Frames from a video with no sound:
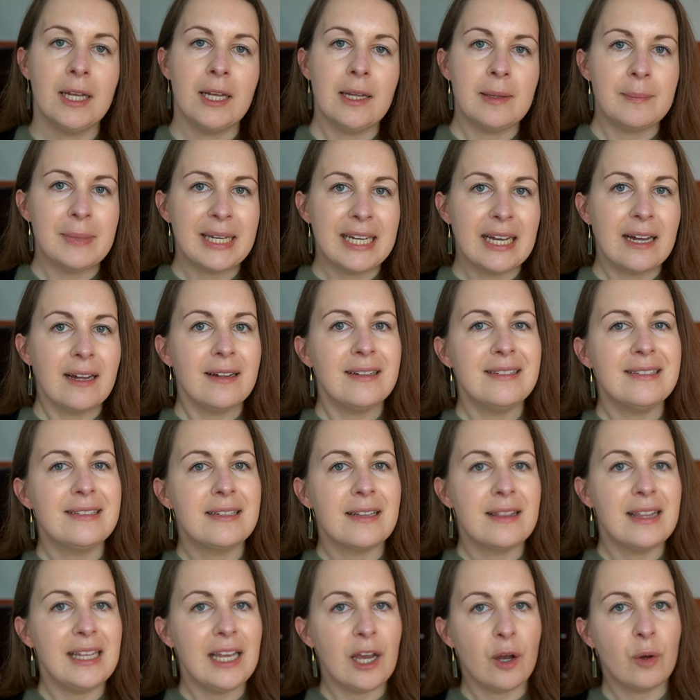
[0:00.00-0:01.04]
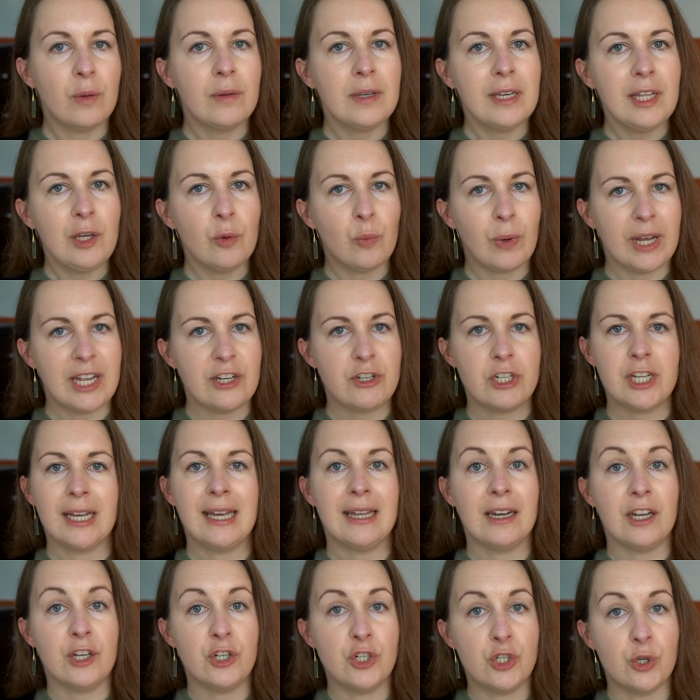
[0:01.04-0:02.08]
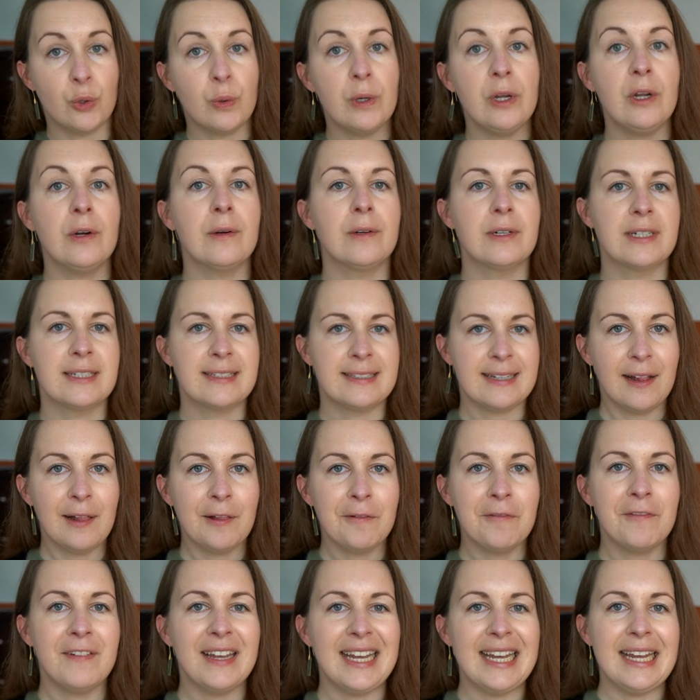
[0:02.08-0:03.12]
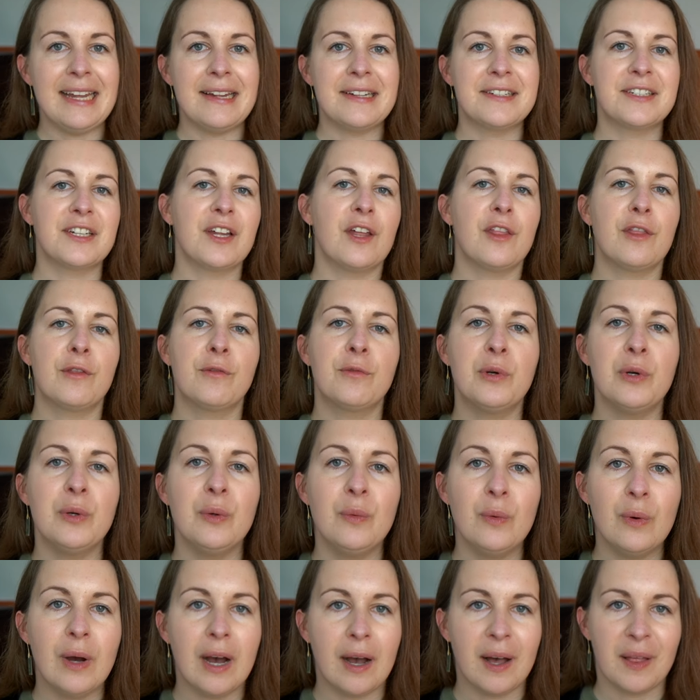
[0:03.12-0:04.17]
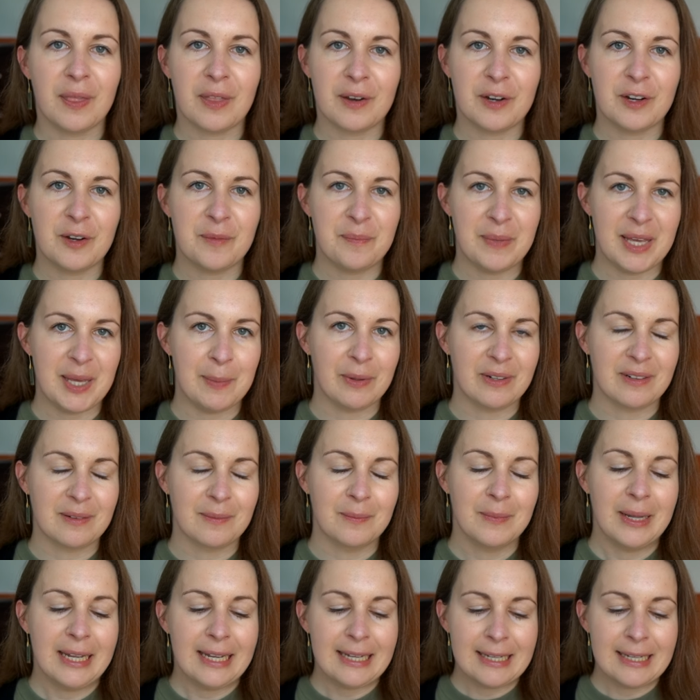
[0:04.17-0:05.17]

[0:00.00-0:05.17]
because the only way she can enjoy herself is through other people.